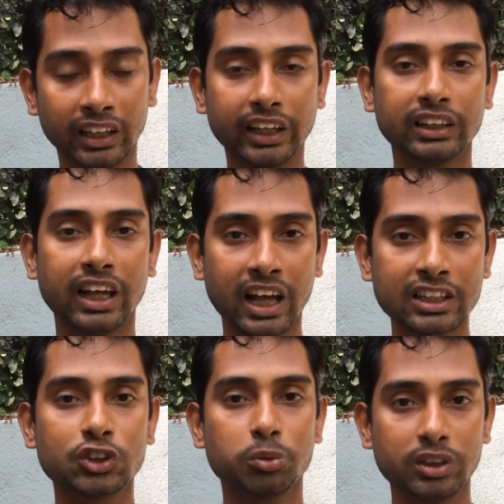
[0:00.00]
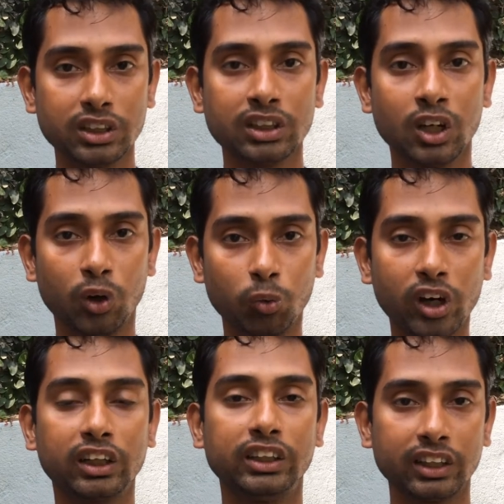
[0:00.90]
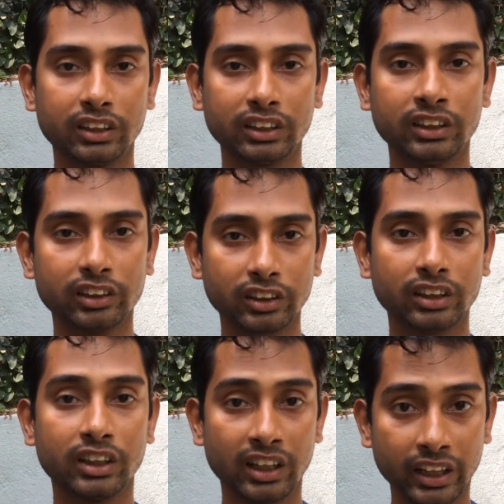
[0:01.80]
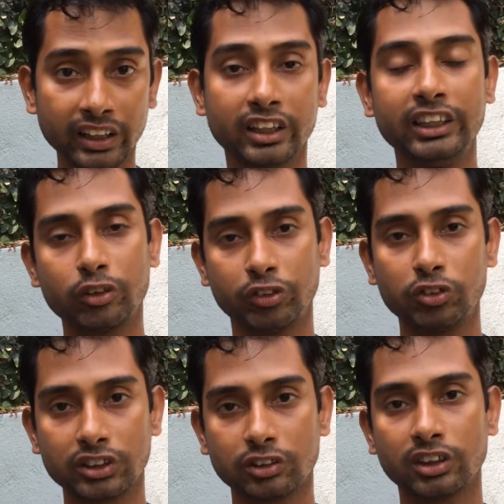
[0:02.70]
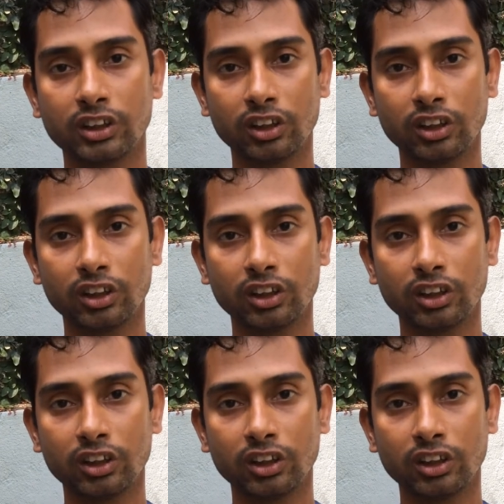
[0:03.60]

there has to be work done here in the near future